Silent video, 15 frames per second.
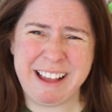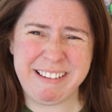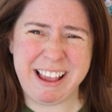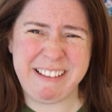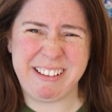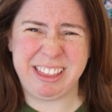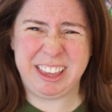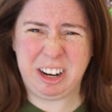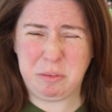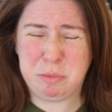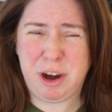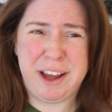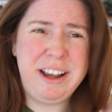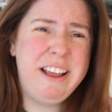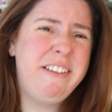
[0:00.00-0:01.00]
I guess it has a little
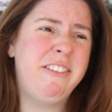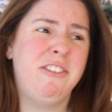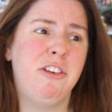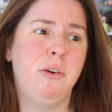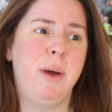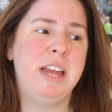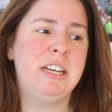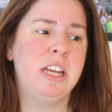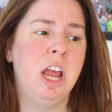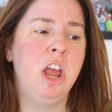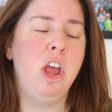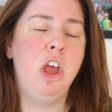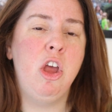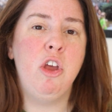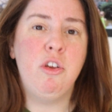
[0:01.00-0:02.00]
brightness to it.
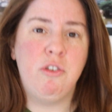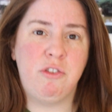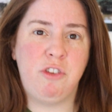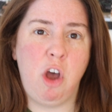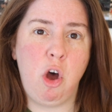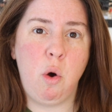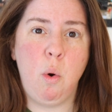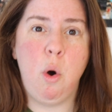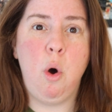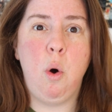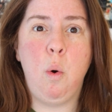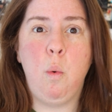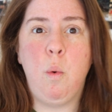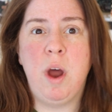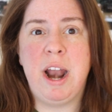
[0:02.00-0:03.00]

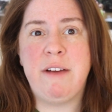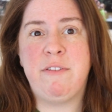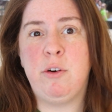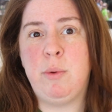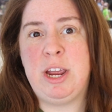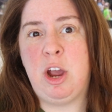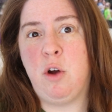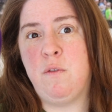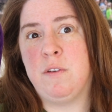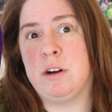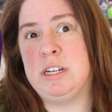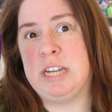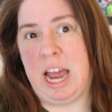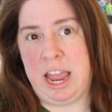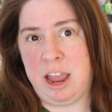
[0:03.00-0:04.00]
So whatever we
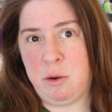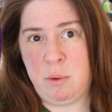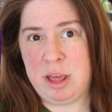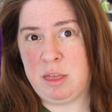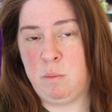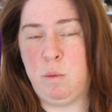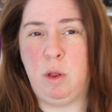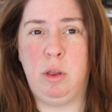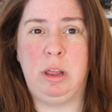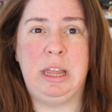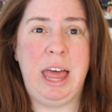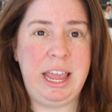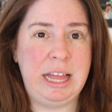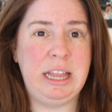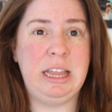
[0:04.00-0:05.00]
over dye it with will
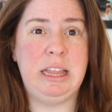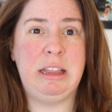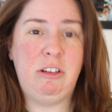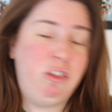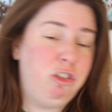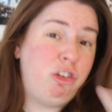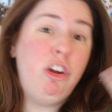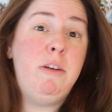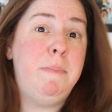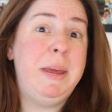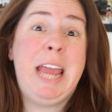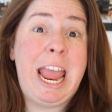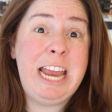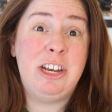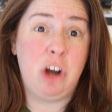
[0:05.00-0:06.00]
like, should
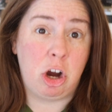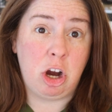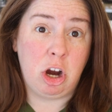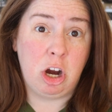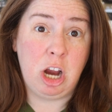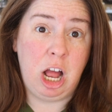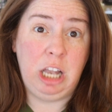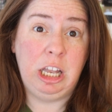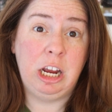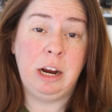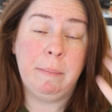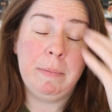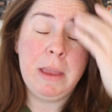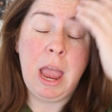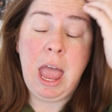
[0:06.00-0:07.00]
be a darker
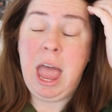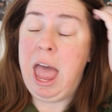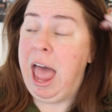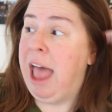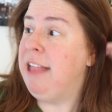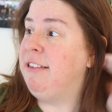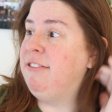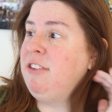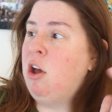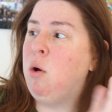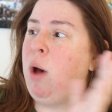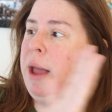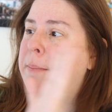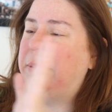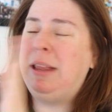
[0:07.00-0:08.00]
color. And
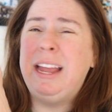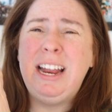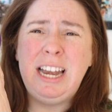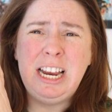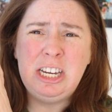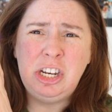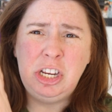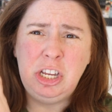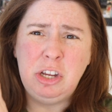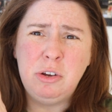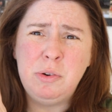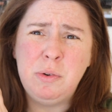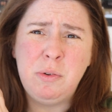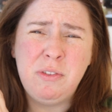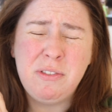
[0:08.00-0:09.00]
so I'm planning to
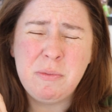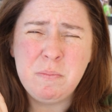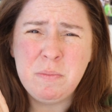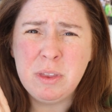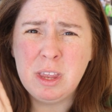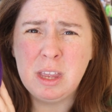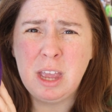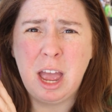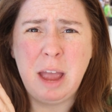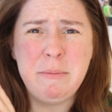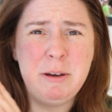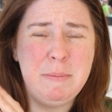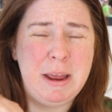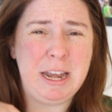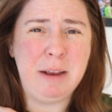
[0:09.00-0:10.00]
use
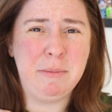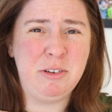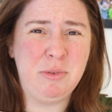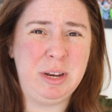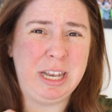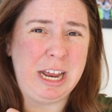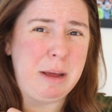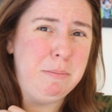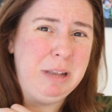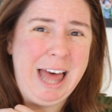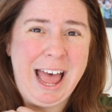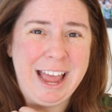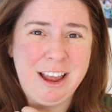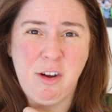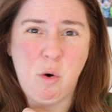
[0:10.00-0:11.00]
I'm debating between like a
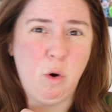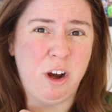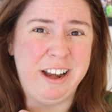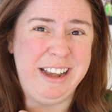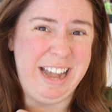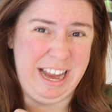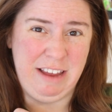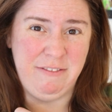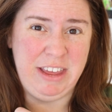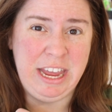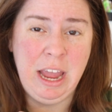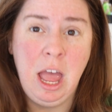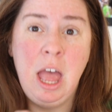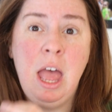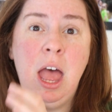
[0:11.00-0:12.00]
black or a
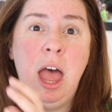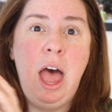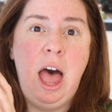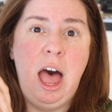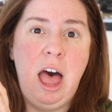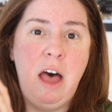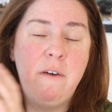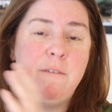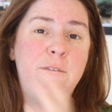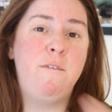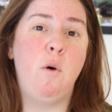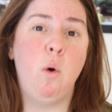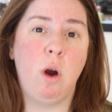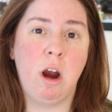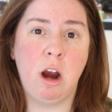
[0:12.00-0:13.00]
navy uh,
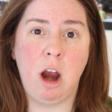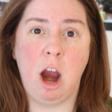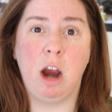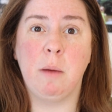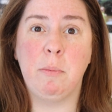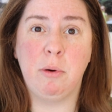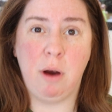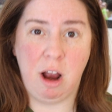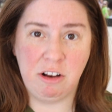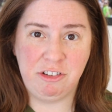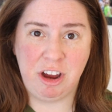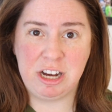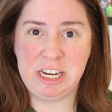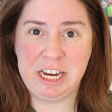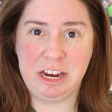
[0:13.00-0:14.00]
for our
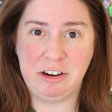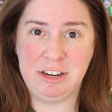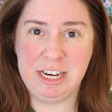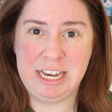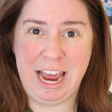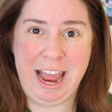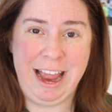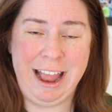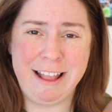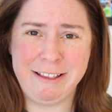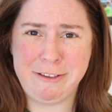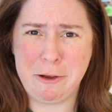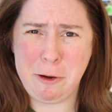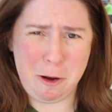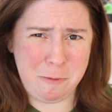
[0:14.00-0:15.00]
project here today.
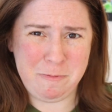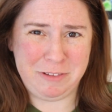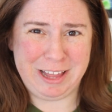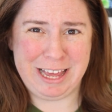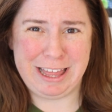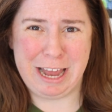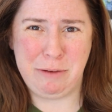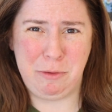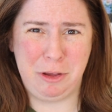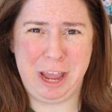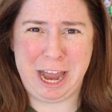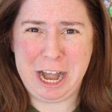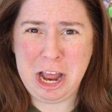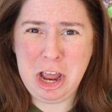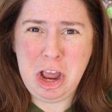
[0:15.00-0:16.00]
And so hopefully then we'll
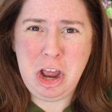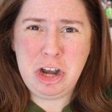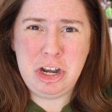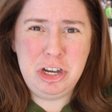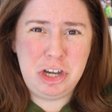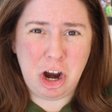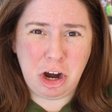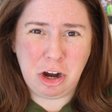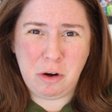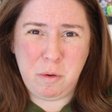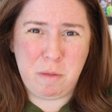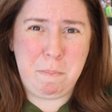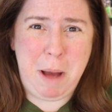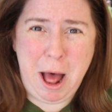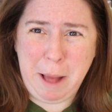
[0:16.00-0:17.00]
get dark
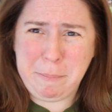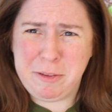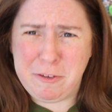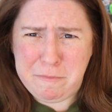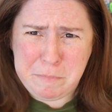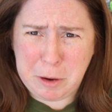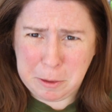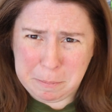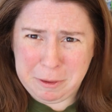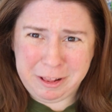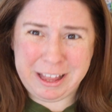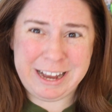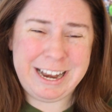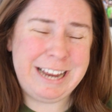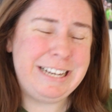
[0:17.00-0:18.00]
with pops of
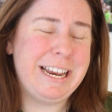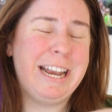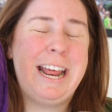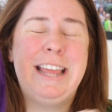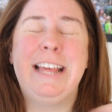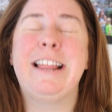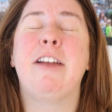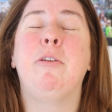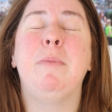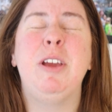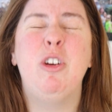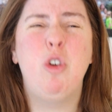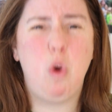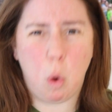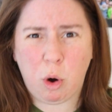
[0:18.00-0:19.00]
purple in it. And I think that'll
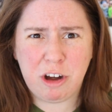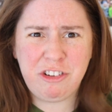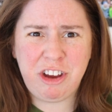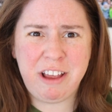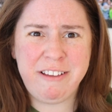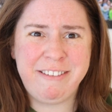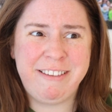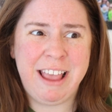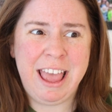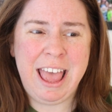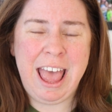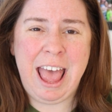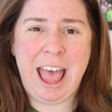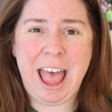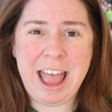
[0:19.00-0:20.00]
be gorgeous.
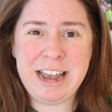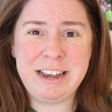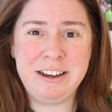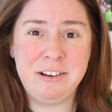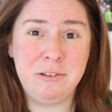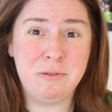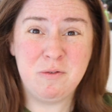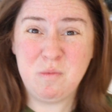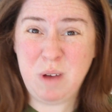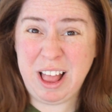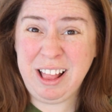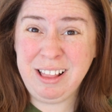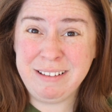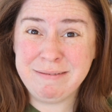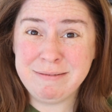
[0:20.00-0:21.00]
And
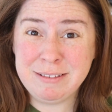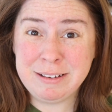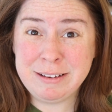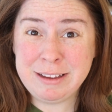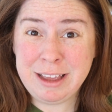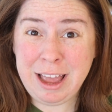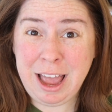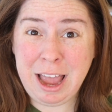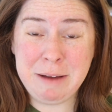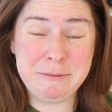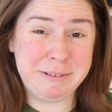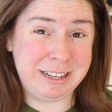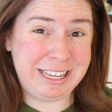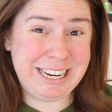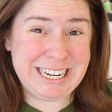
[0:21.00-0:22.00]
well,
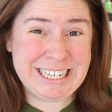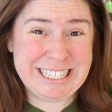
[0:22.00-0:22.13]
I'm really